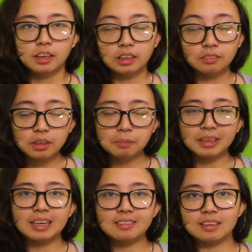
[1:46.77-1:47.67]
Even though my
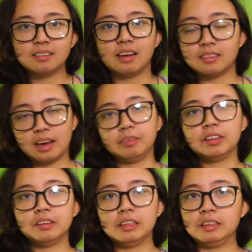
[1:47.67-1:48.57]
dad says he has
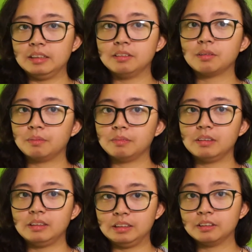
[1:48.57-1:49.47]
everything he needs
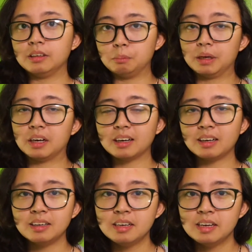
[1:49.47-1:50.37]
here in America,